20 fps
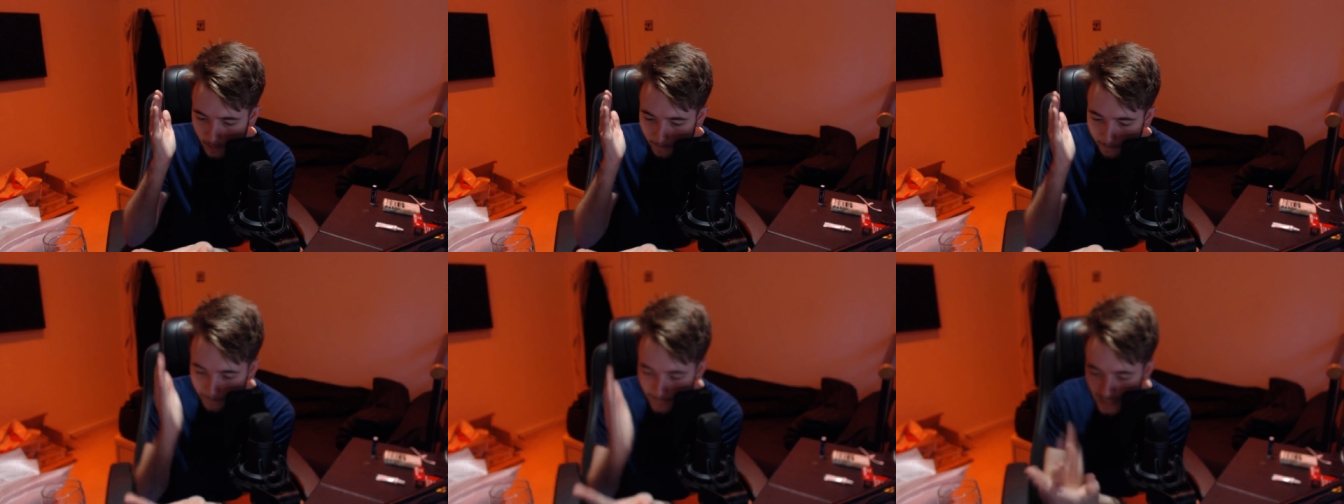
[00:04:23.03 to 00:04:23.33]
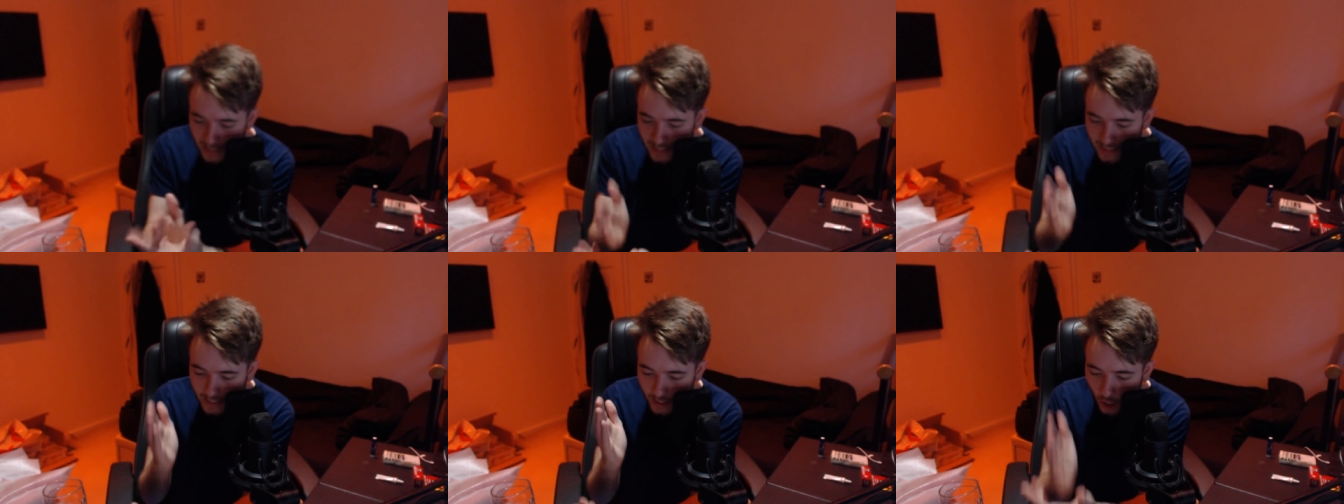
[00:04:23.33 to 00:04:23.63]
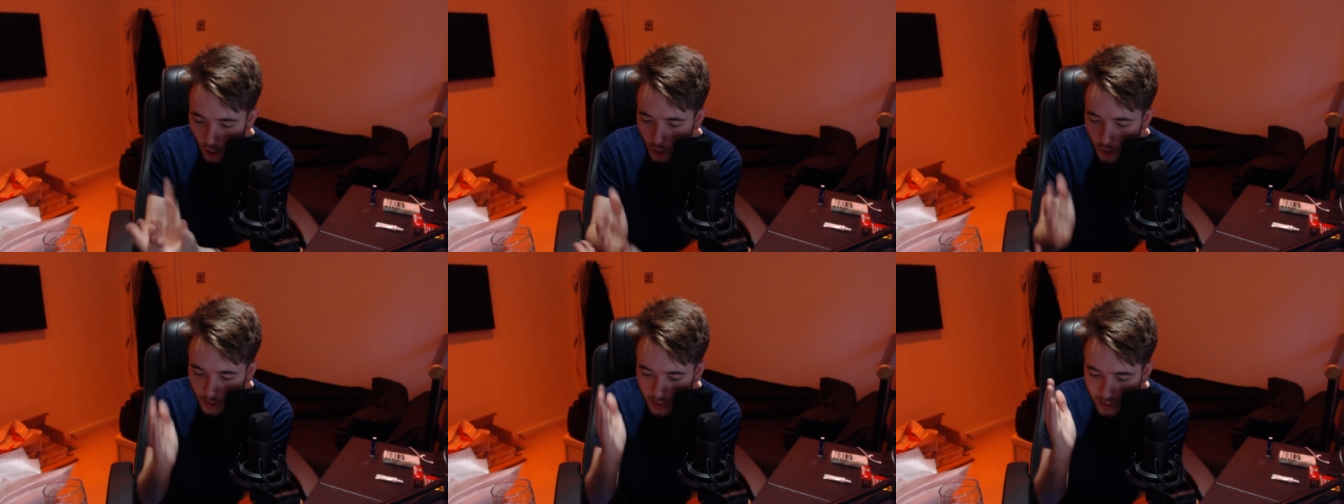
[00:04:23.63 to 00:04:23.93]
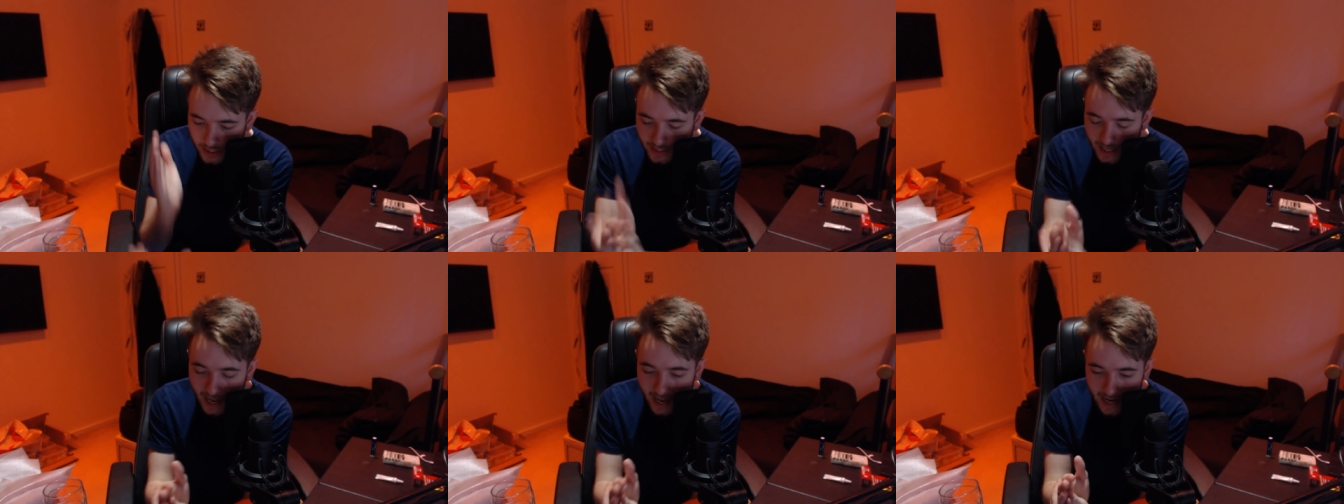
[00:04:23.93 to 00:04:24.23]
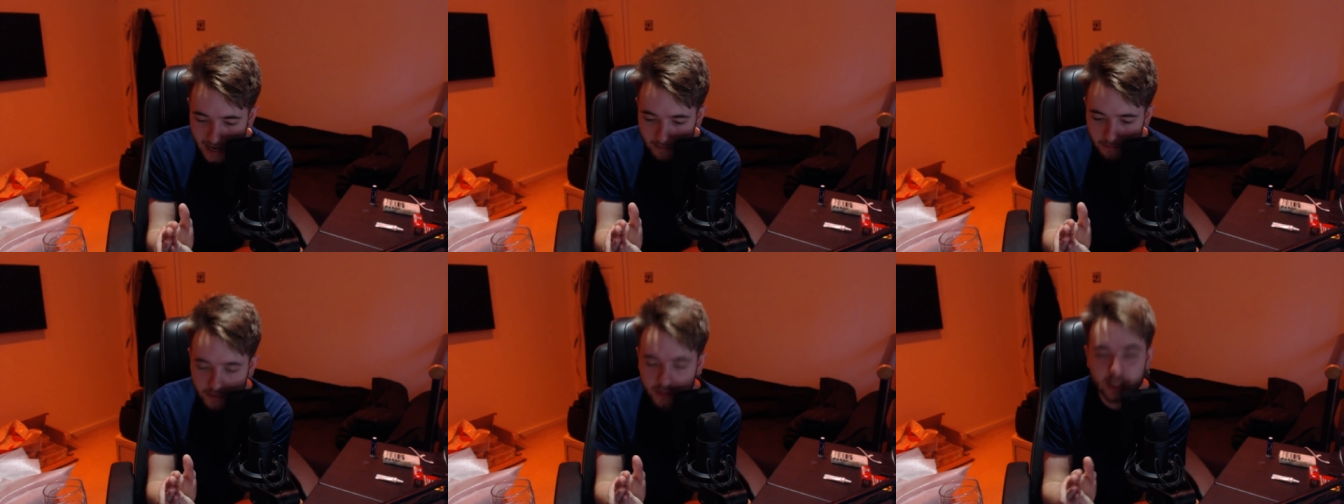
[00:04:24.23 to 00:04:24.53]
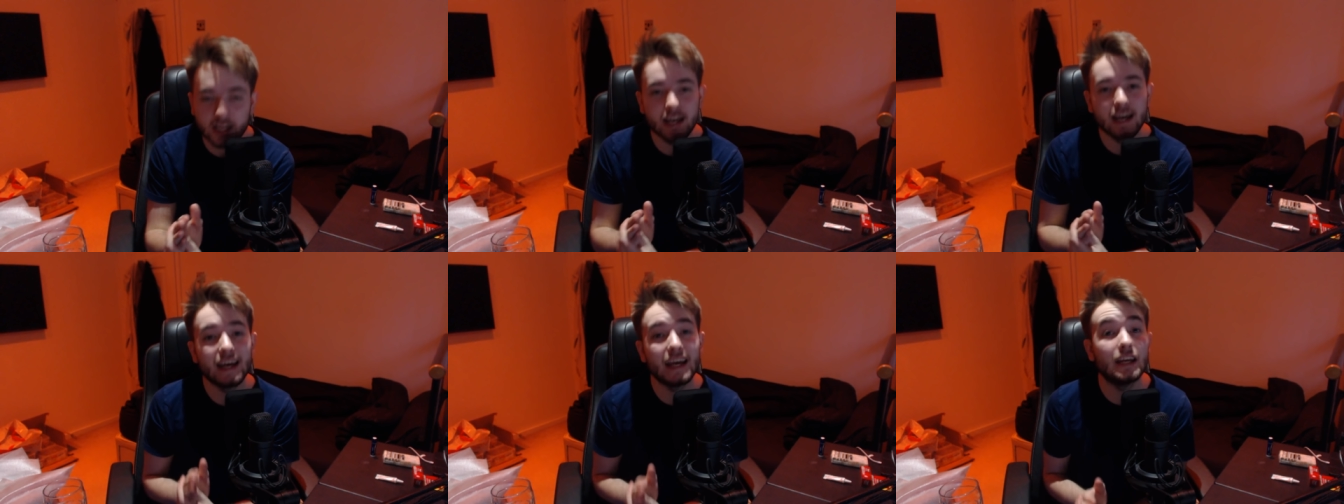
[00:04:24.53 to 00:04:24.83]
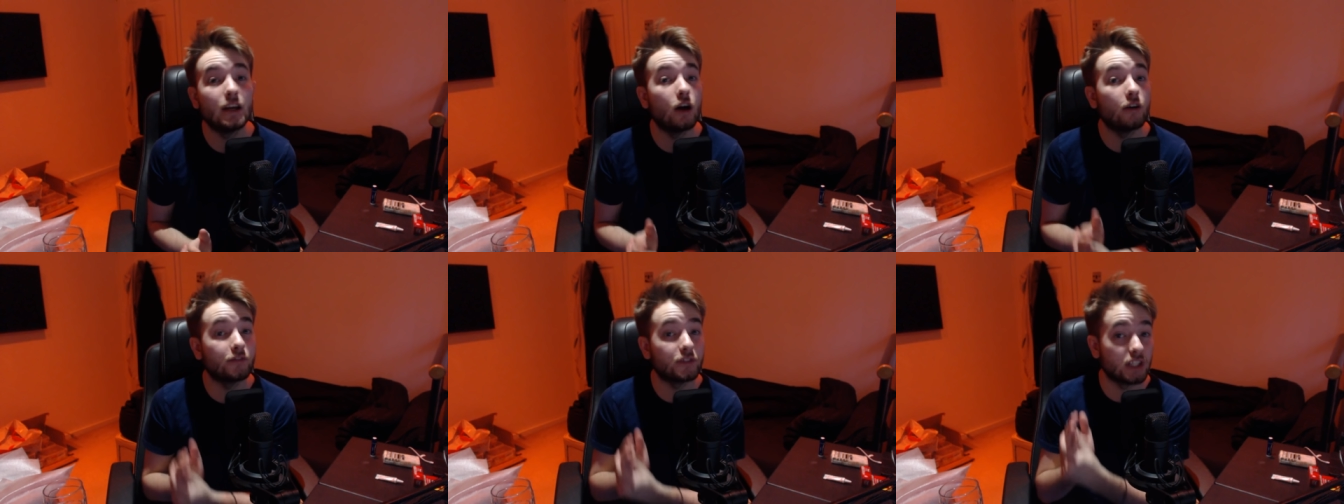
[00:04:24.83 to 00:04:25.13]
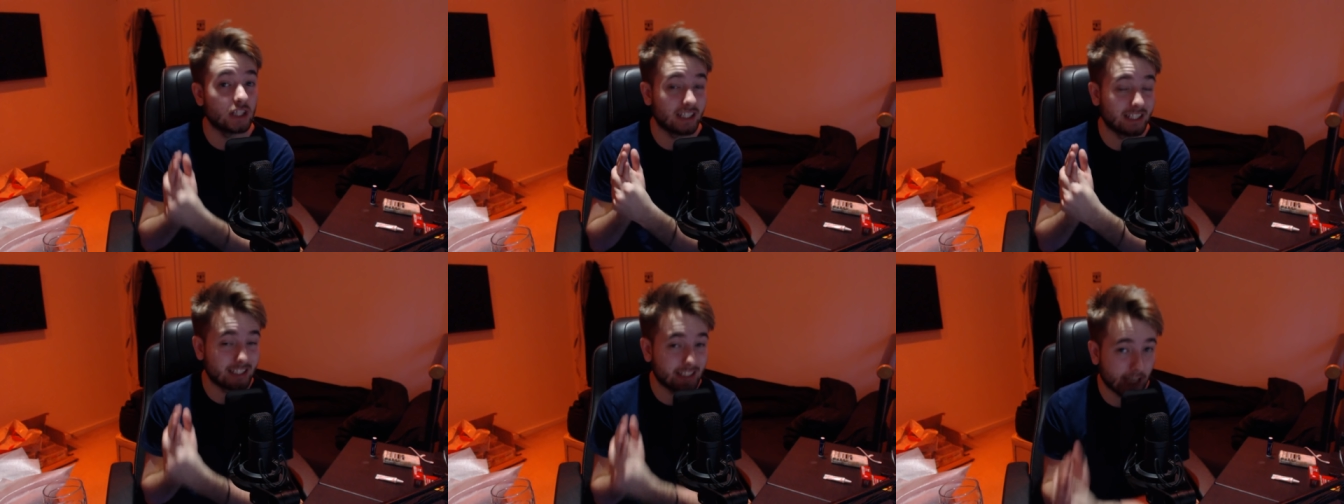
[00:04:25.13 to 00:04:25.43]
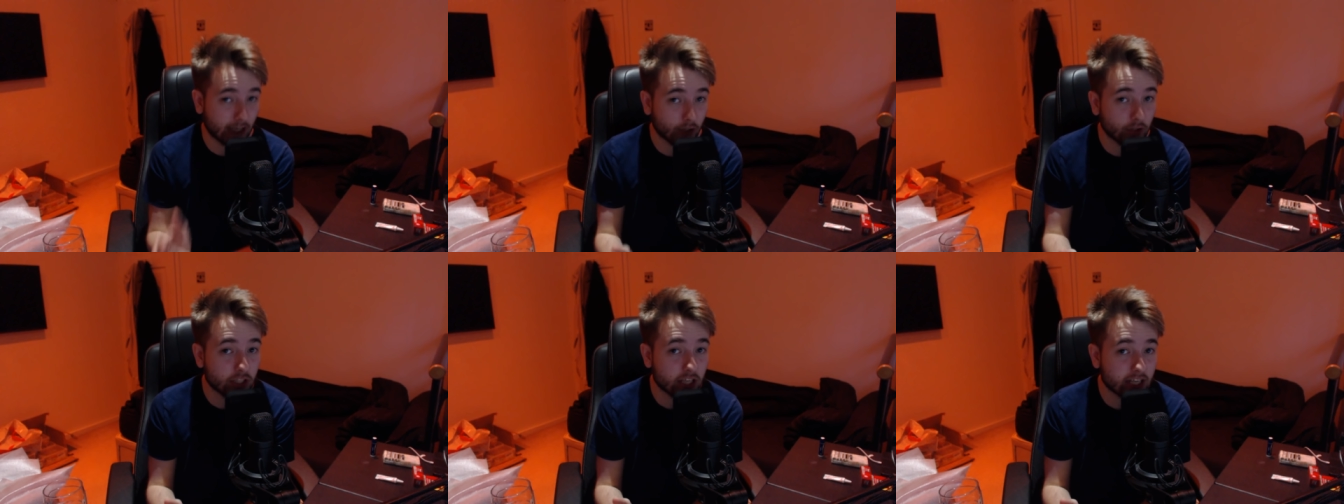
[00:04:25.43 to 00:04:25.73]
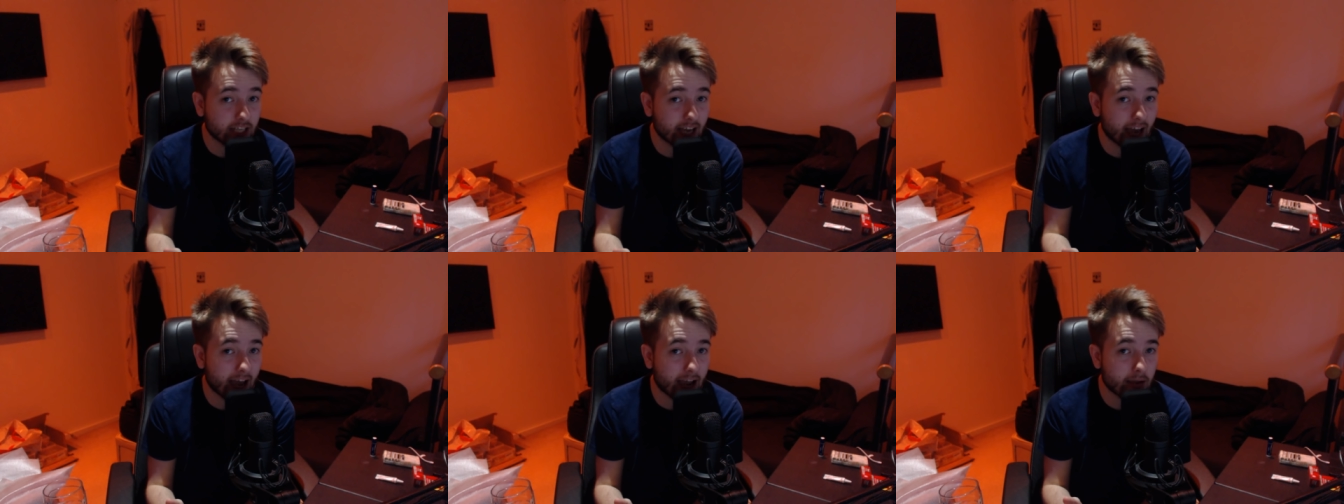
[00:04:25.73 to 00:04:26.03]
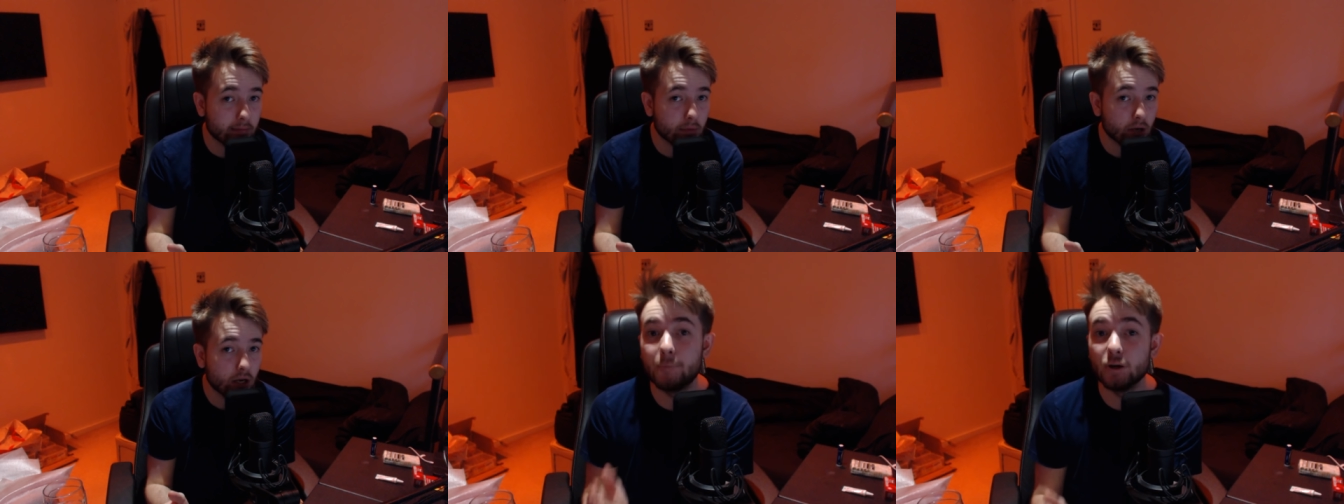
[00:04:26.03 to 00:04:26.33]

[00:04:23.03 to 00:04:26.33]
mediocre games enough to sell your game,